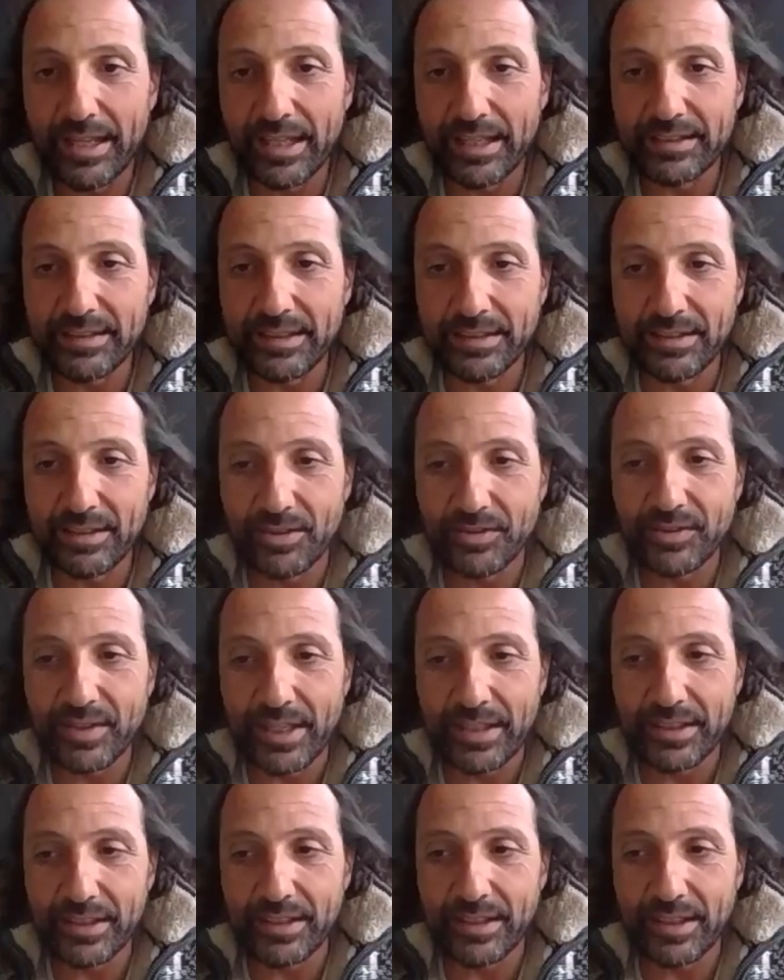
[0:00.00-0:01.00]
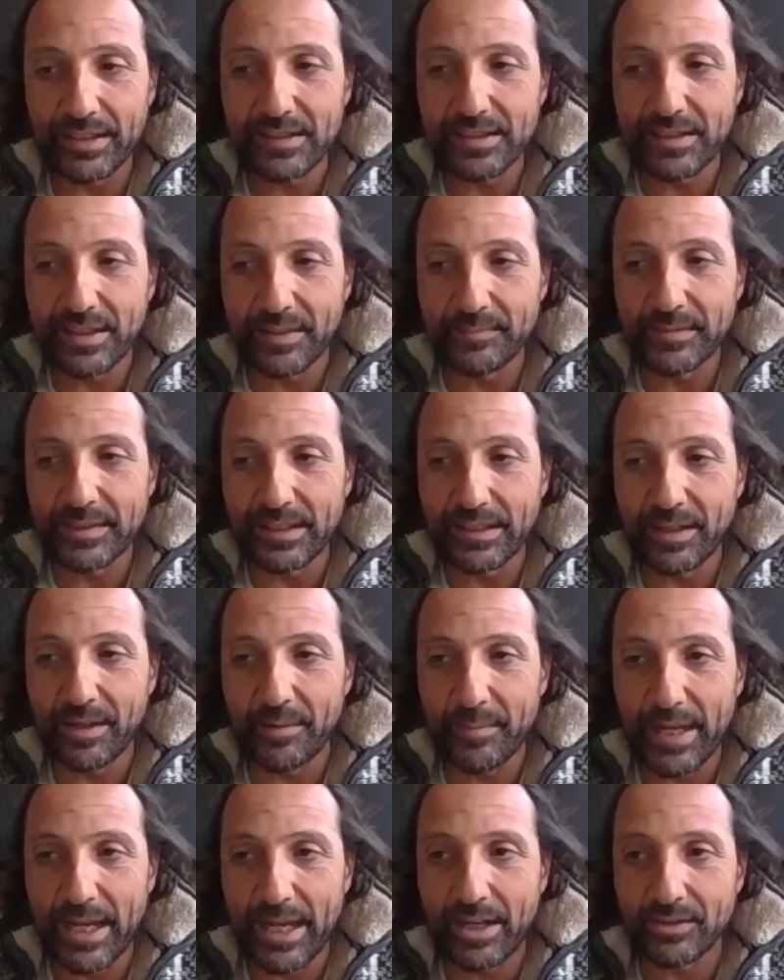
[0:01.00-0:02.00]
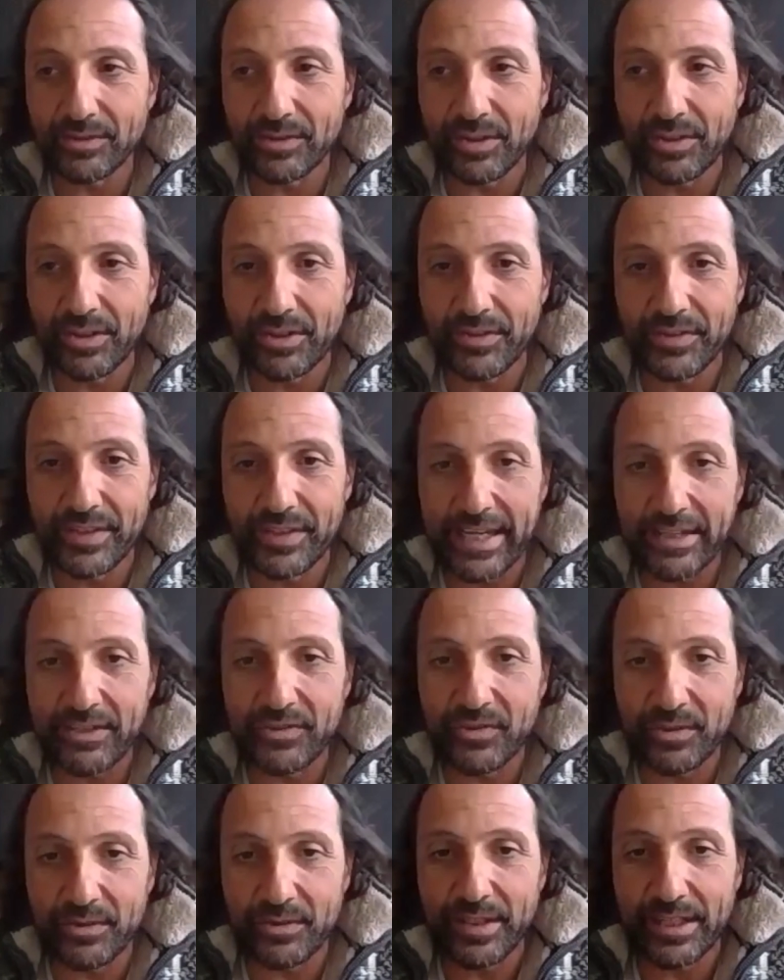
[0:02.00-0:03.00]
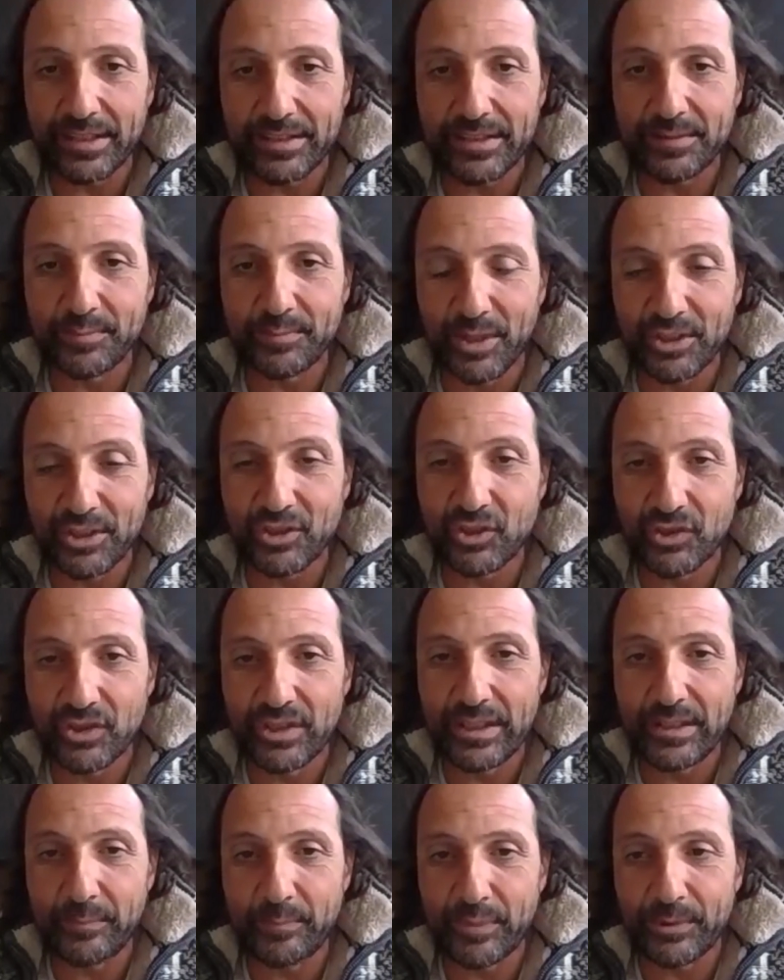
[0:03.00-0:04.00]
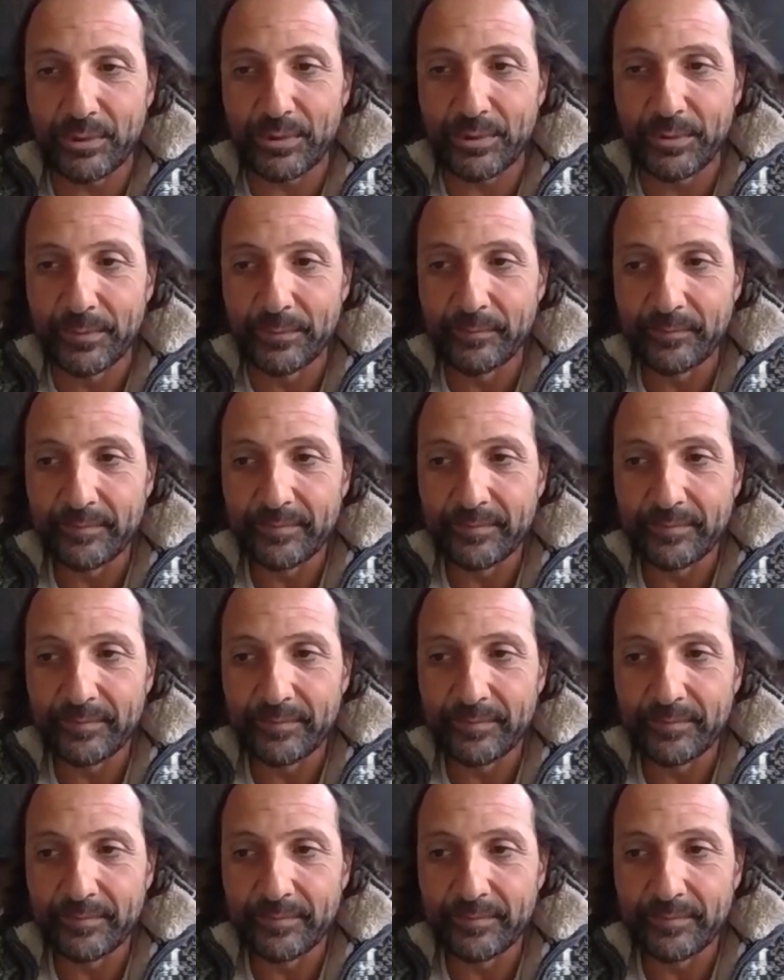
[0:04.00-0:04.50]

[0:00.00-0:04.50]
and i think they're telling us something about our nature that's much deeper